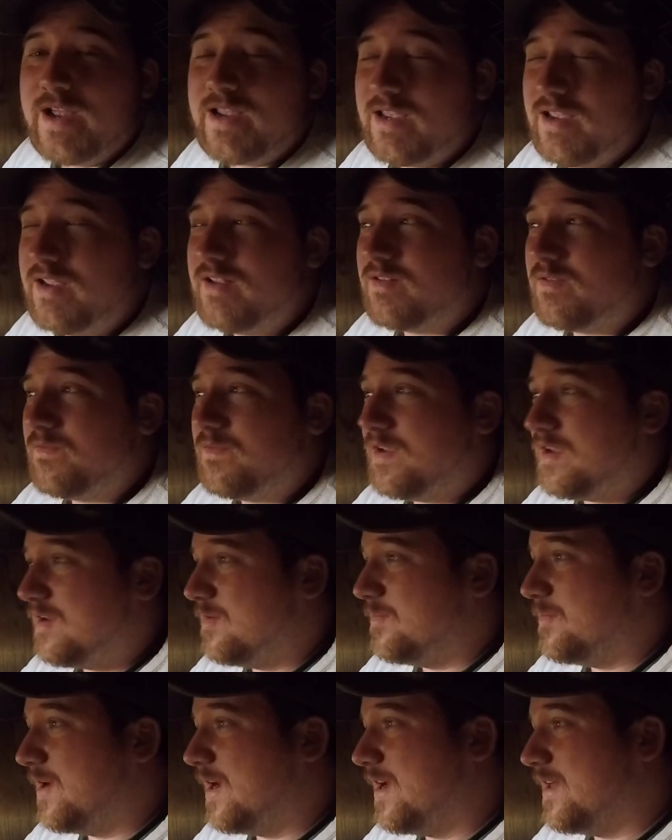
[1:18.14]
gets
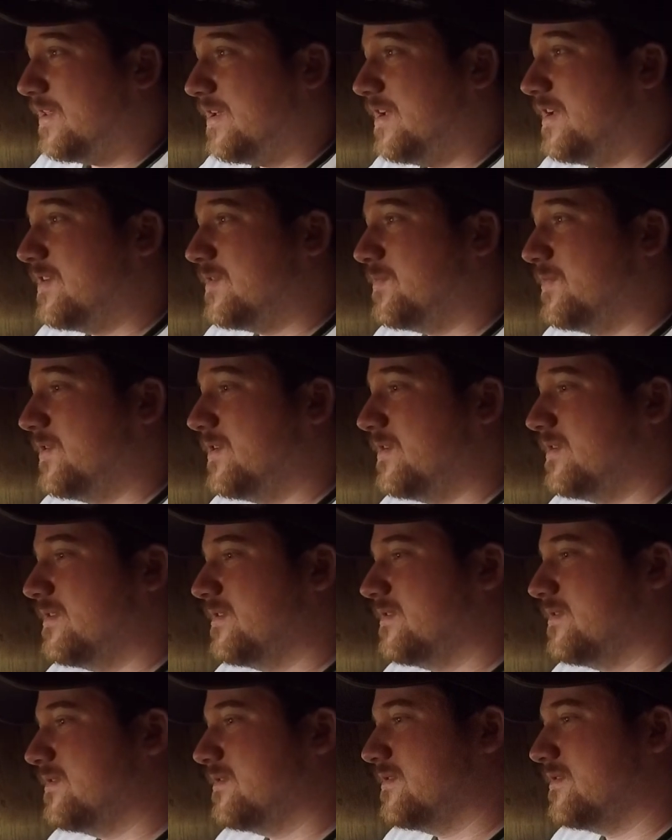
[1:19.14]
offended by this, but
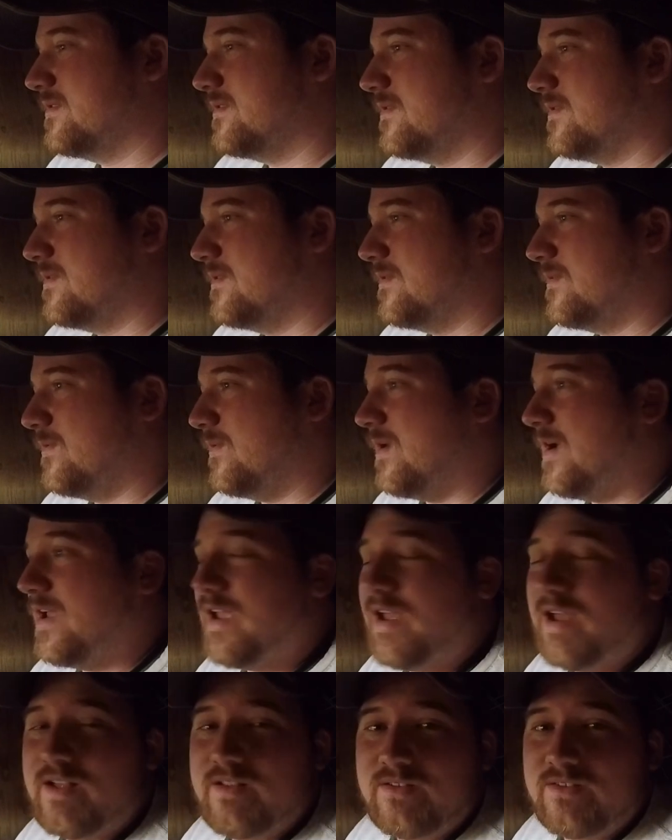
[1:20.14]
the
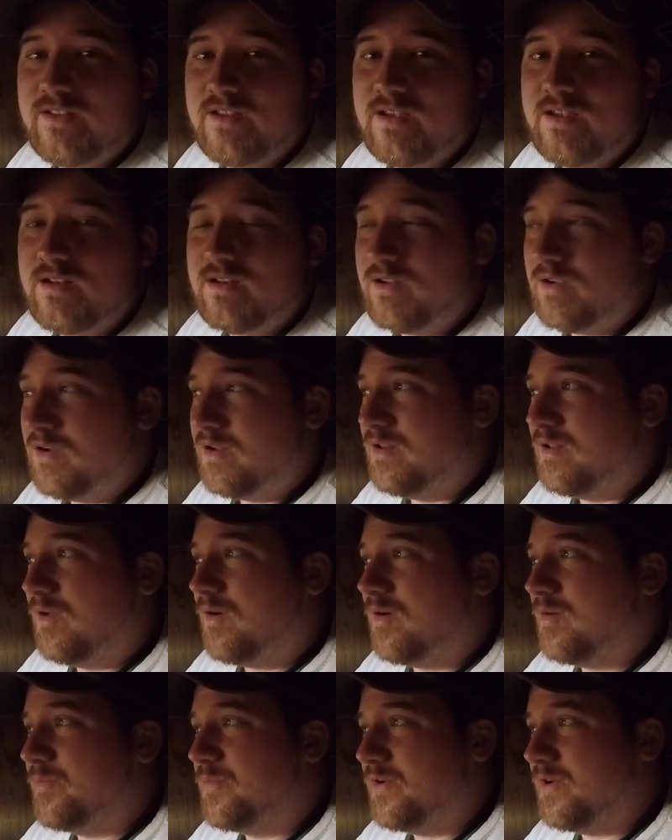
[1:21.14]
way I see it, good
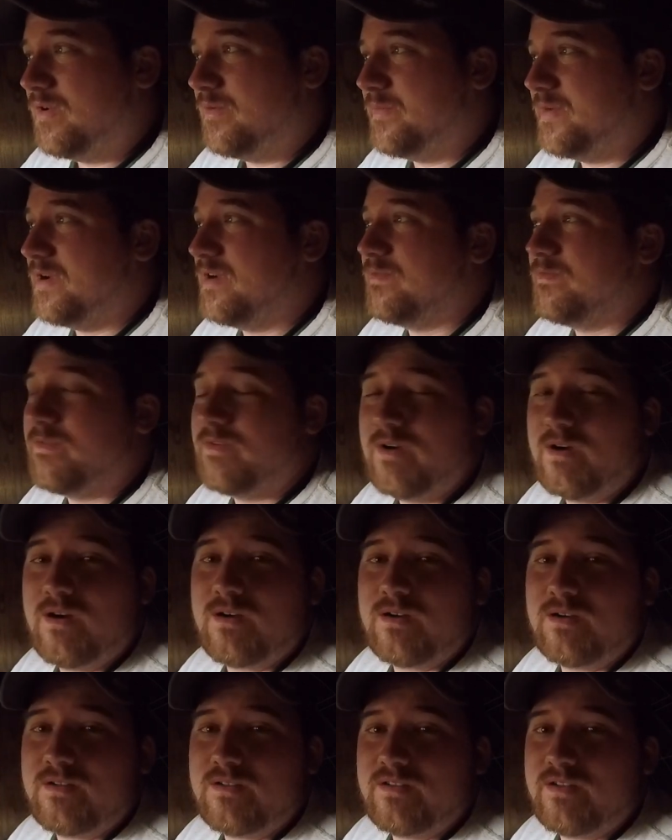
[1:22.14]
Lord put them here for our
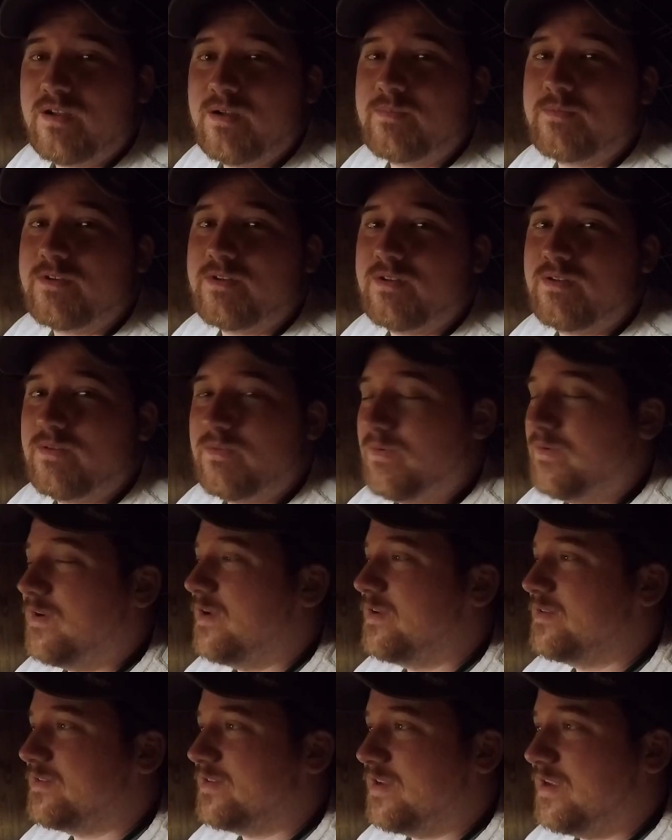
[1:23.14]
consumption and
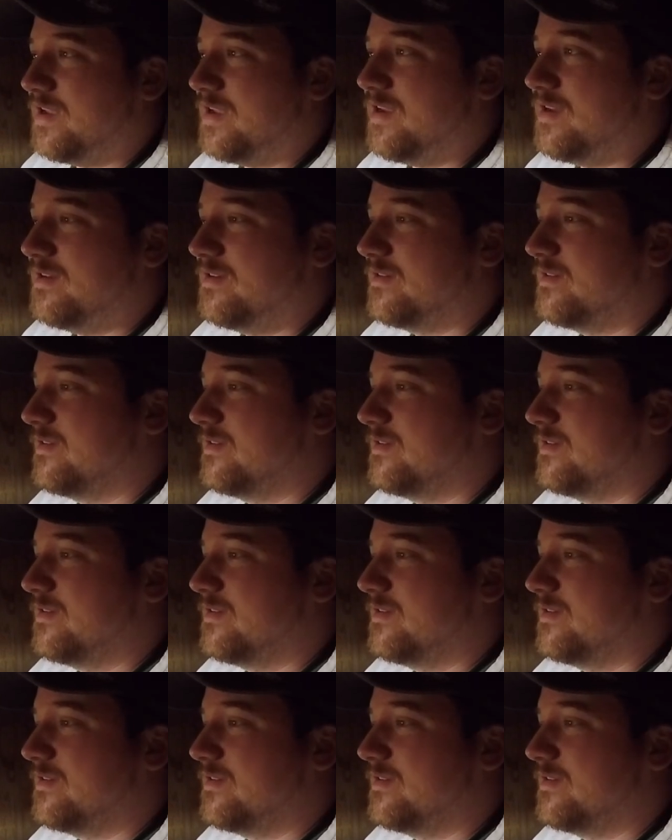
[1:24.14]
was to eat.